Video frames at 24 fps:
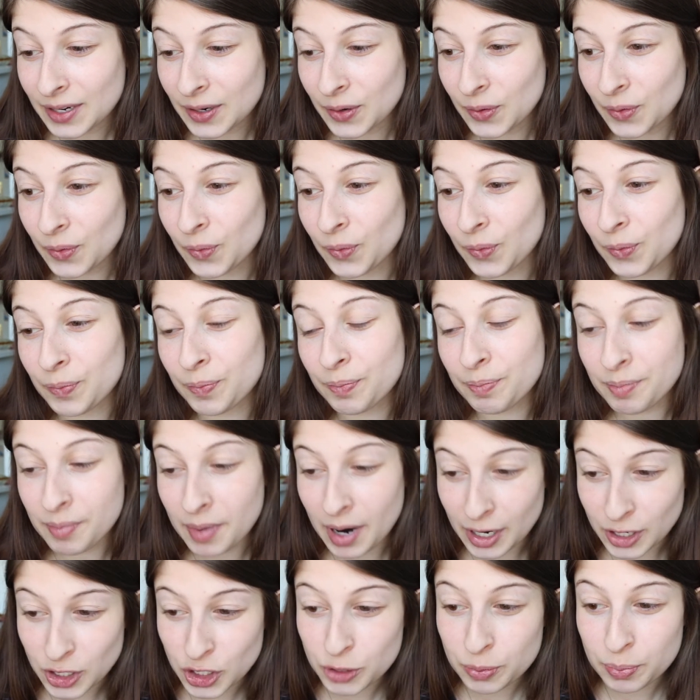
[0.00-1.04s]

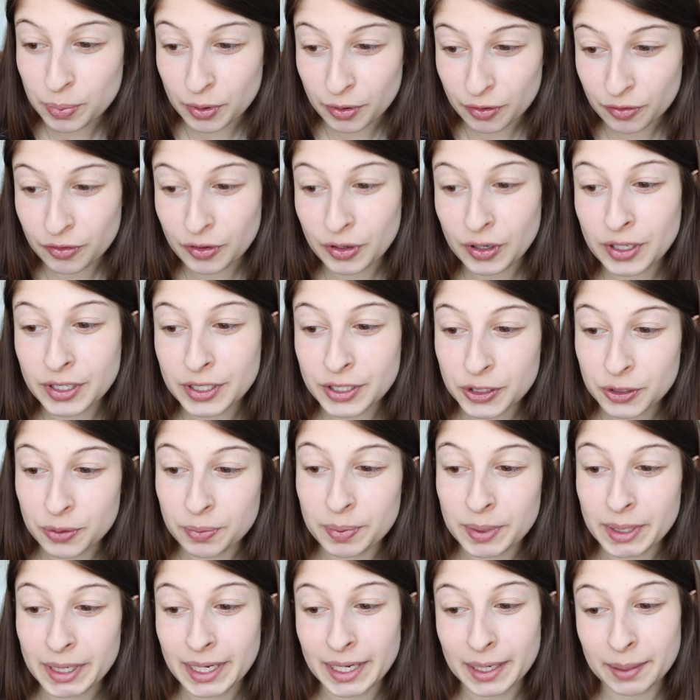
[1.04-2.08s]
much prefer to
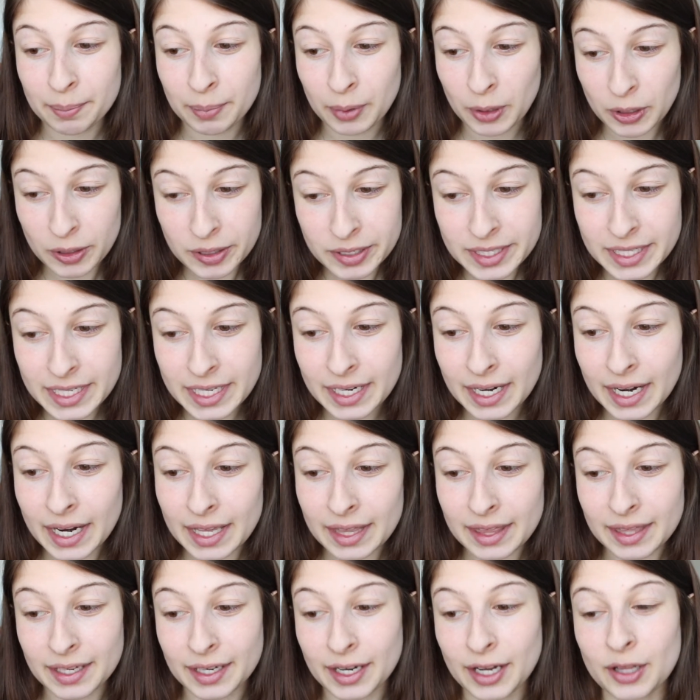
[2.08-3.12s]
be in person. I
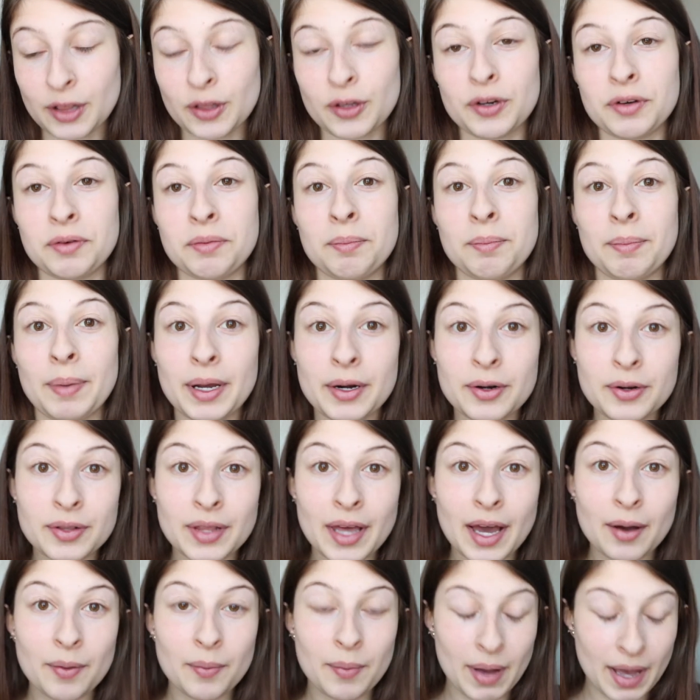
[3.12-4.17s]
think I learn better
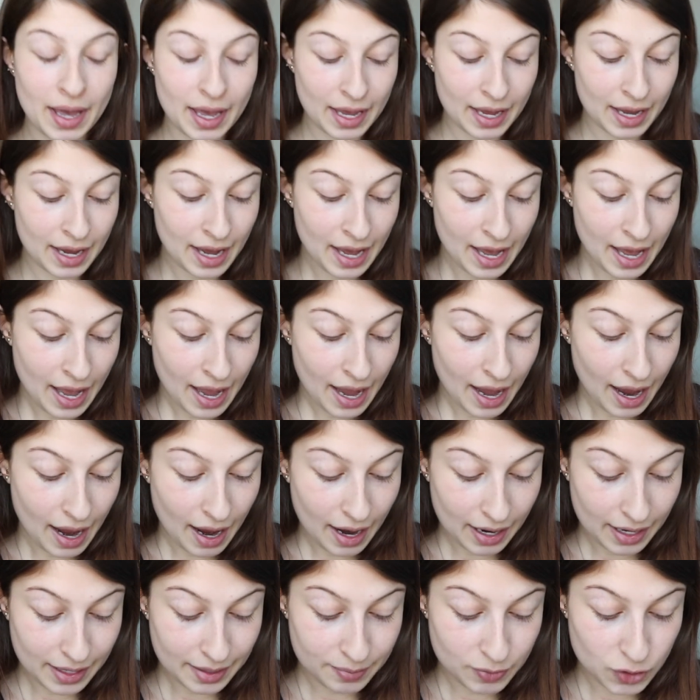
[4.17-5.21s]
that way.
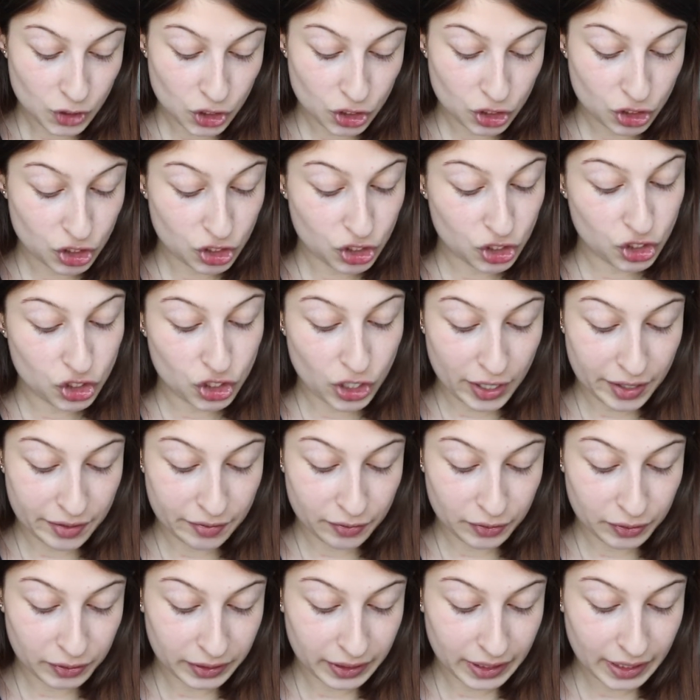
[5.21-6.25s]
I'm just
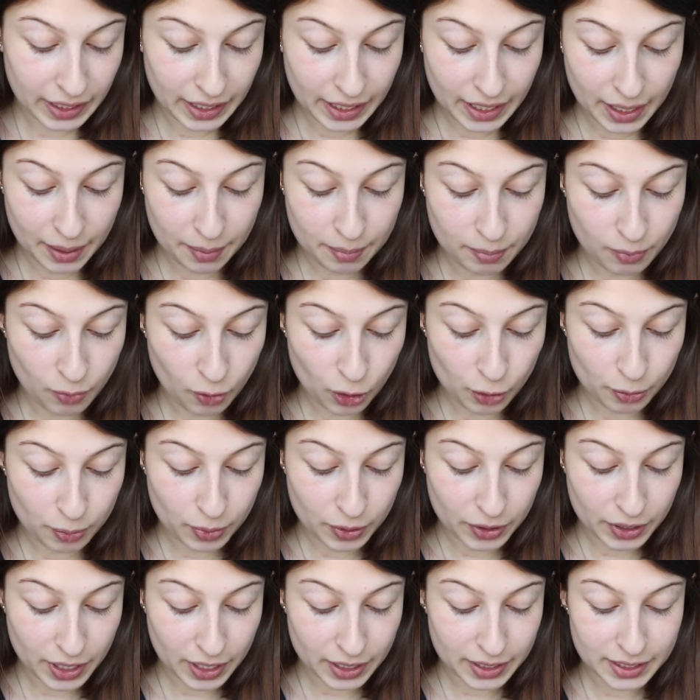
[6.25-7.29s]
generally more
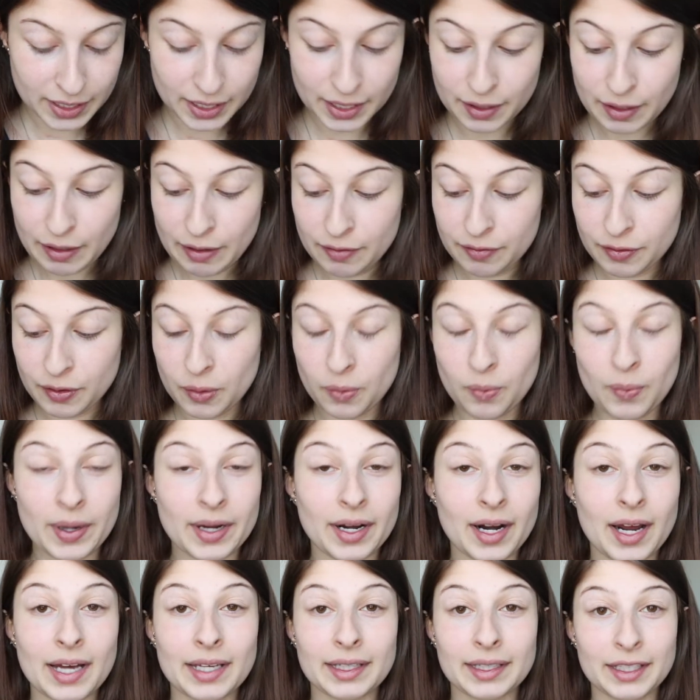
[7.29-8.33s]
productive when
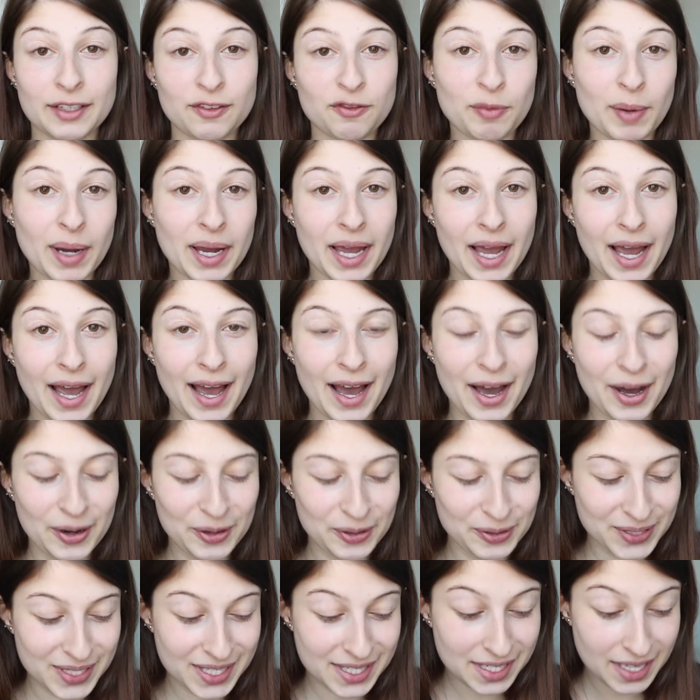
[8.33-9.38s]
I leave my
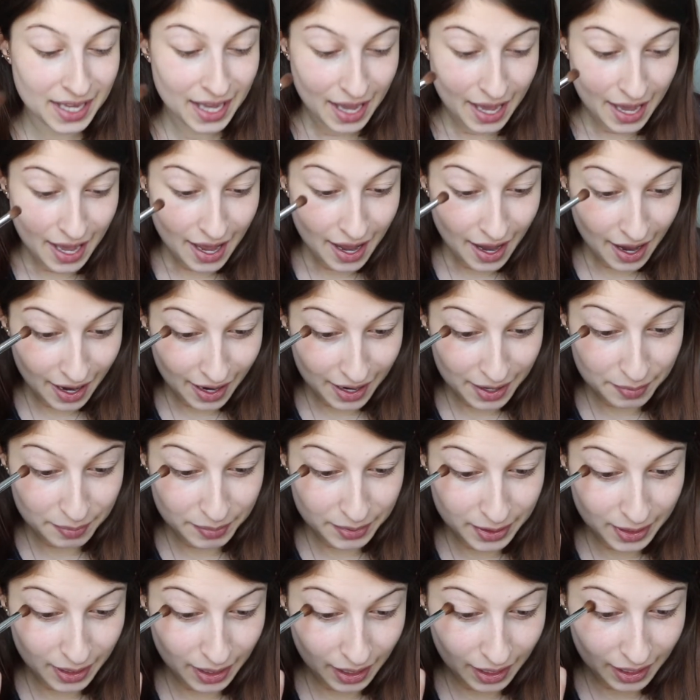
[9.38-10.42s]
house.
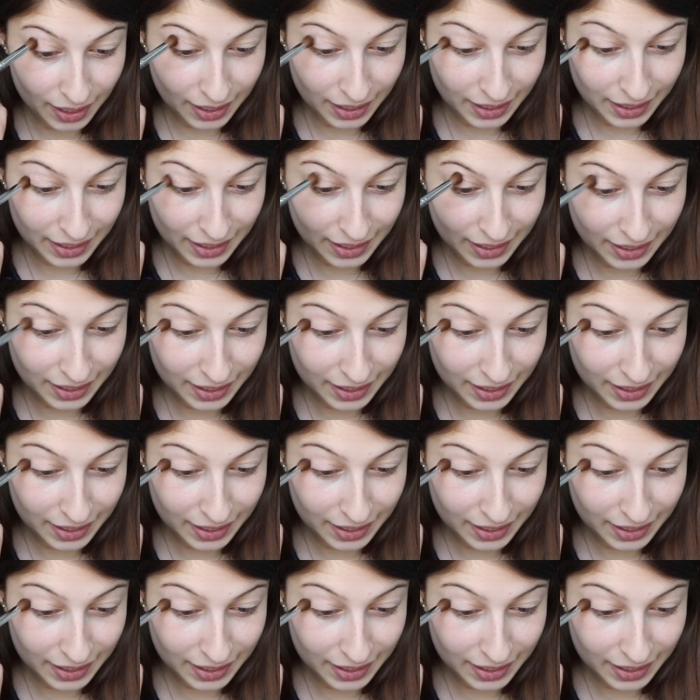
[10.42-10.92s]
I'm not